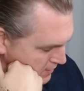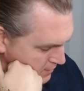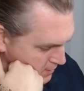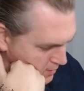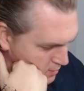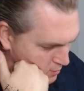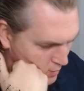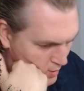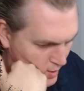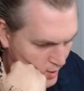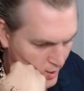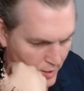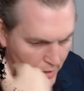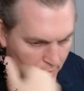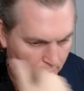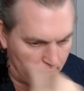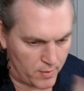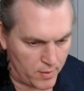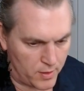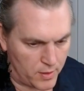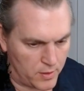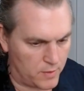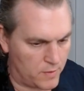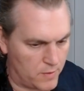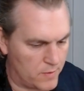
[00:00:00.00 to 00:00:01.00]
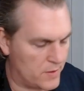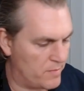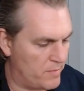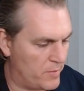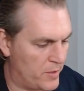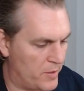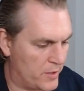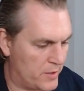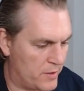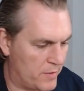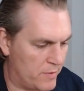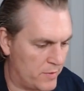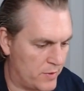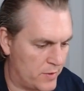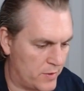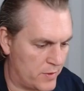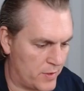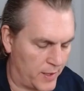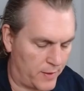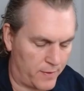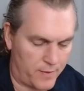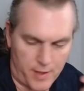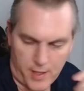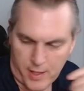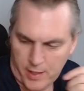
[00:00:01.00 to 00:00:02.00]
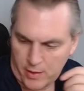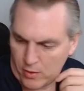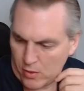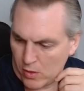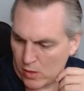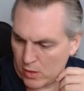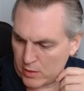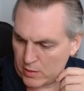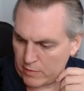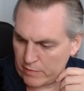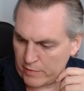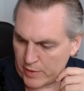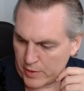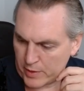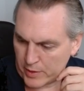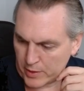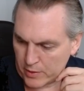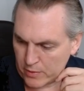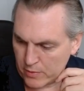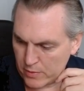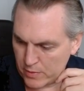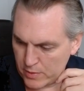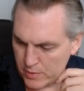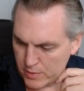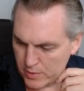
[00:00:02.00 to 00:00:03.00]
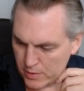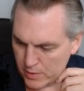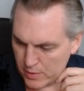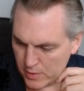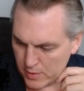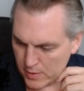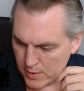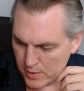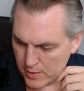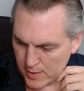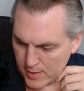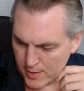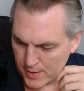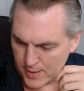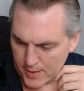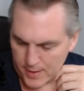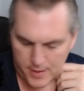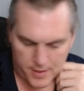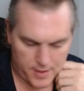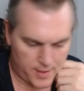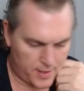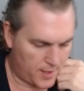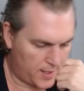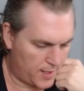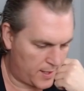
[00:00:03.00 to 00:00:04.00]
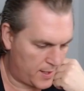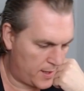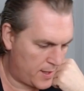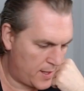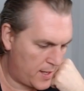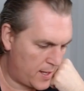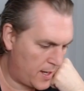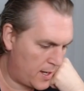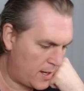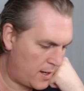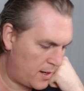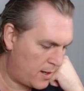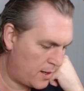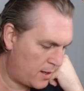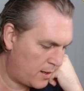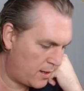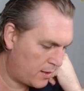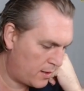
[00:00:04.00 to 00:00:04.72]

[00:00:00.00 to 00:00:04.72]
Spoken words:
that we use the burst of strength to unlock. Very good. And then